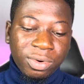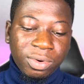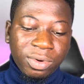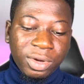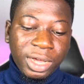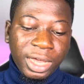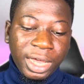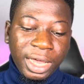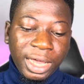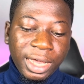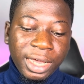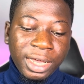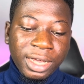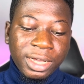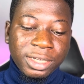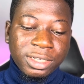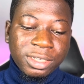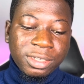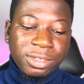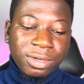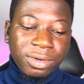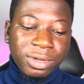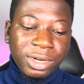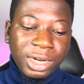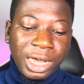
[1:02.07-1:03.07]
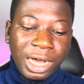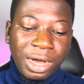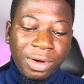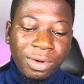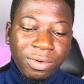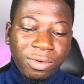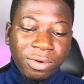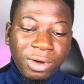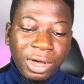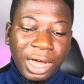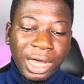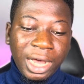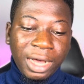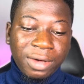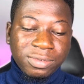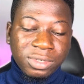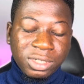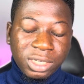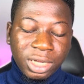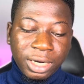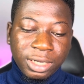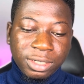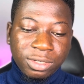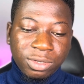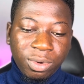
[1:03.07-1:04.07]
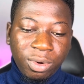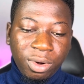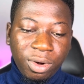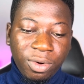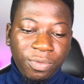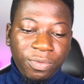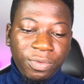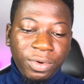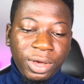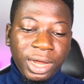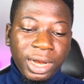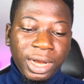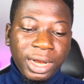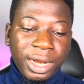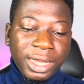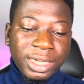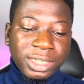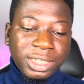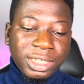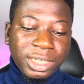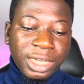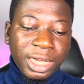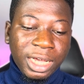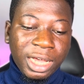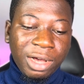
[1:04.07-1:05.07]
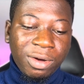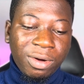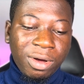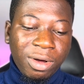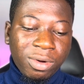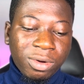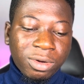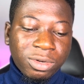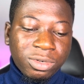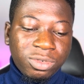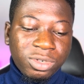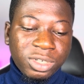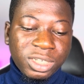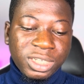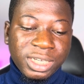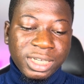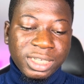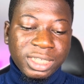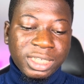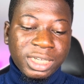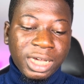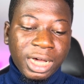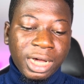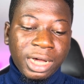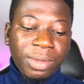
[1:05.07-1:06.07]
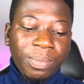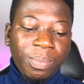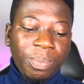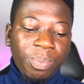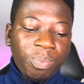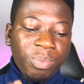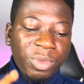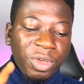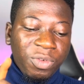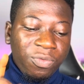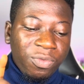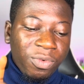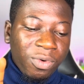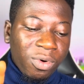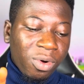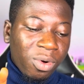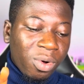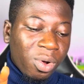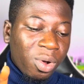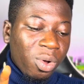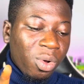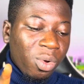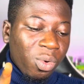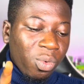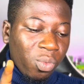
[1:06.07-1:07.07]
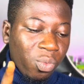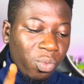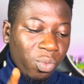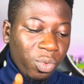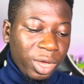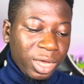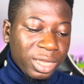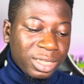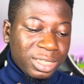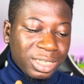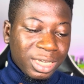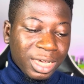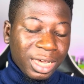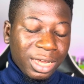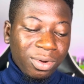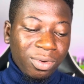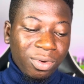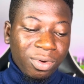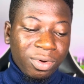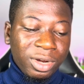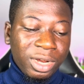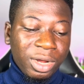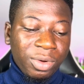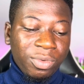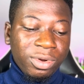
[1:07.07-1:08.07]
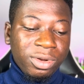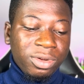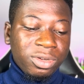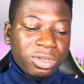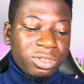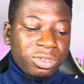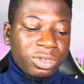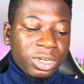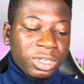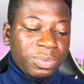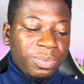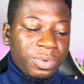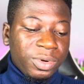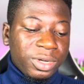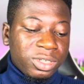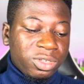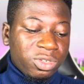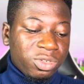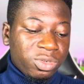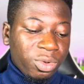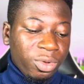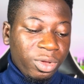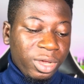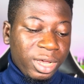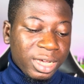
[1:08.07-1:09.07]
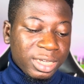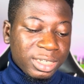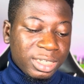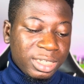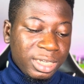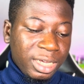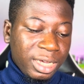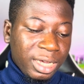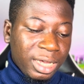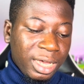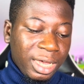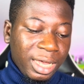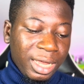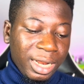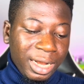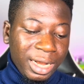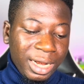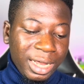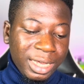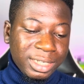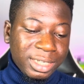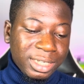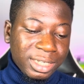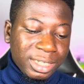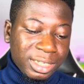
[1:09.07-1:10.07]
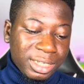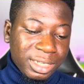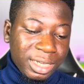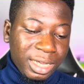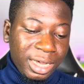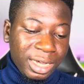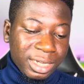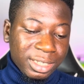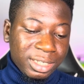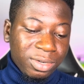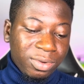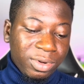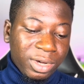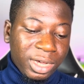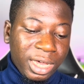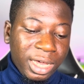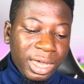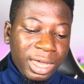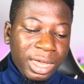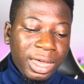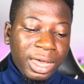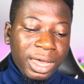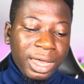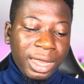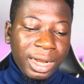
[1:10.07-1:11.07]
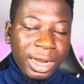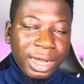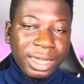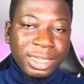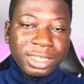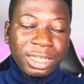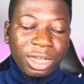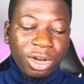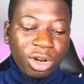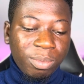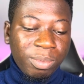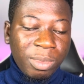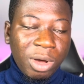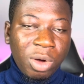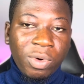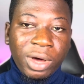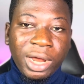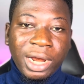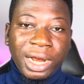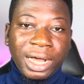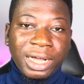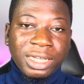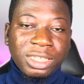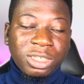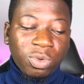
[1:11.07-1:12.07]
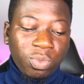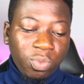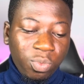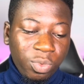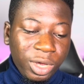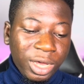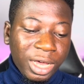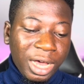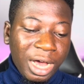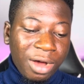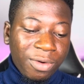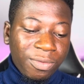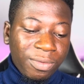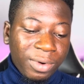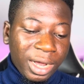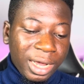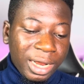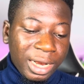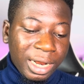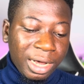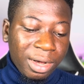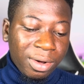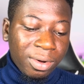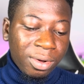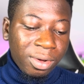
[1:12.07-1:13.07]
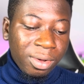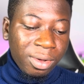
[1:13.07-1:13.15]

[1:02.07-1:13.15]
Okay, so now I have turned it off, and let's check our control center before we turn on the reduce transparency. So you can see this is it. Okay, this is the normal one that we have right now.